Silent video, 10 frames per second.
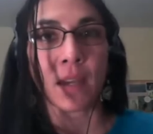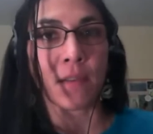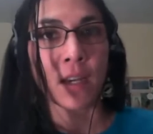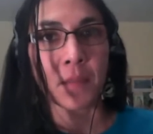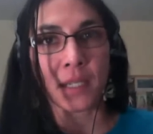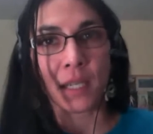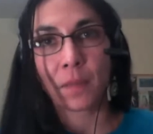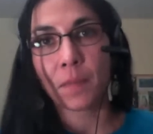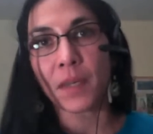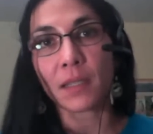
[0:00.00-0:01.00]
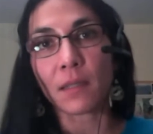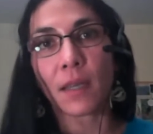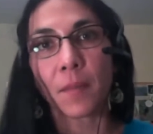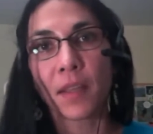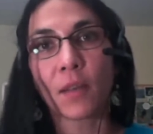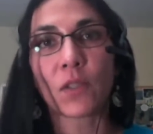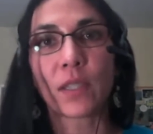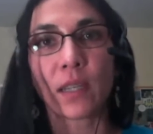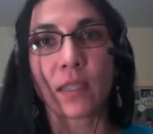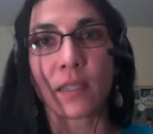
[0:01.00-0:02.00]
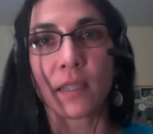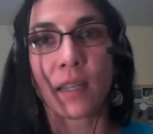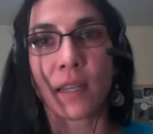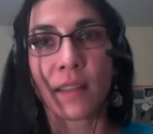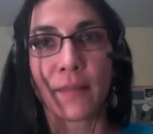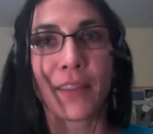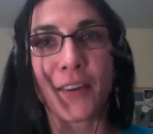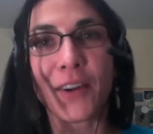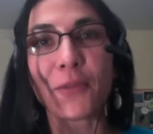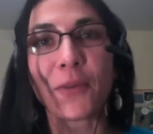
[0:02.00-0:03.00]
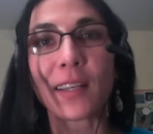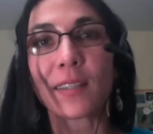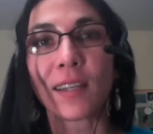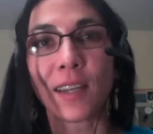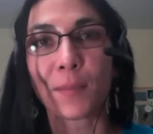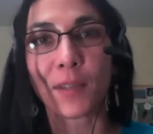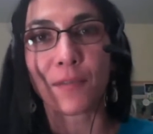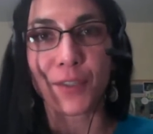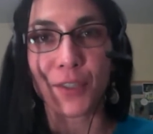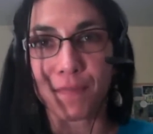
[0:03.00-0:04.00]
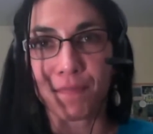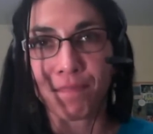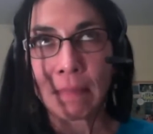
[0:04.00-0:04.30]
and vitamin D, because I get my levels tested and I live in the Northwest and I'm deficient.